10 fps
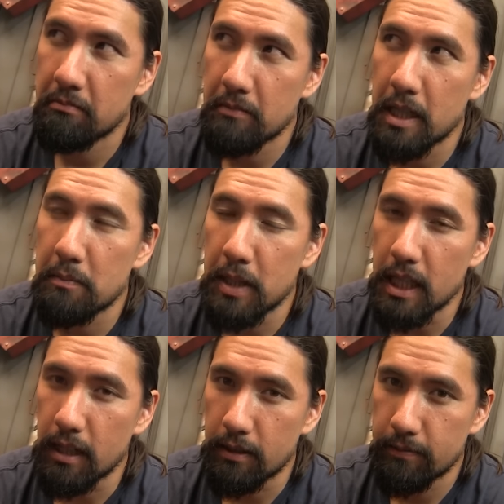
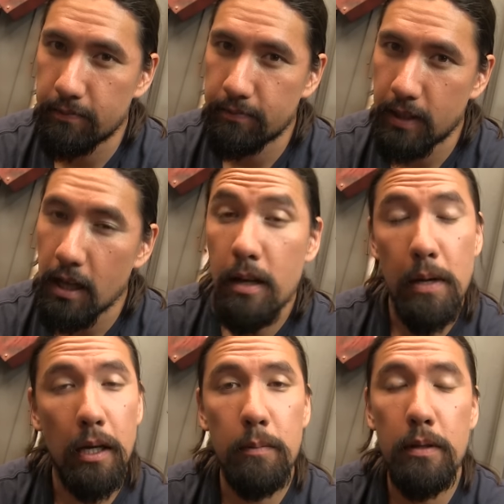Maybe.
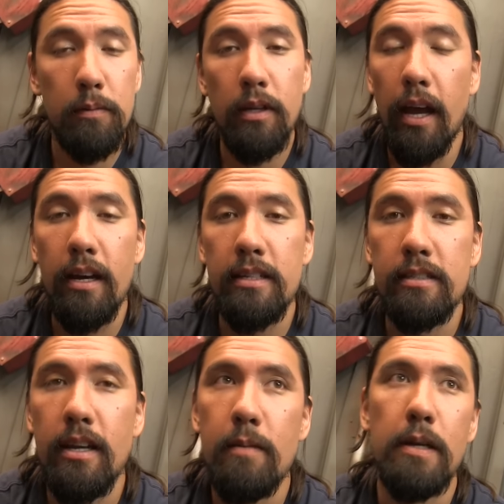Maybe it could be Chaos.